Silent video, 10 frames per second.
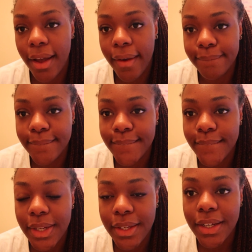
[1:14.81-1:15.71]
Um,
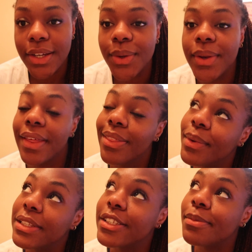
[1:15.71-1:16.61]
we're gonna do another
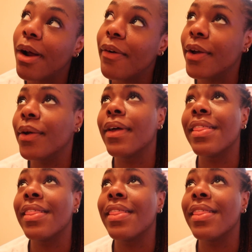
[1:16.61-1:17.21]
one tomorrow,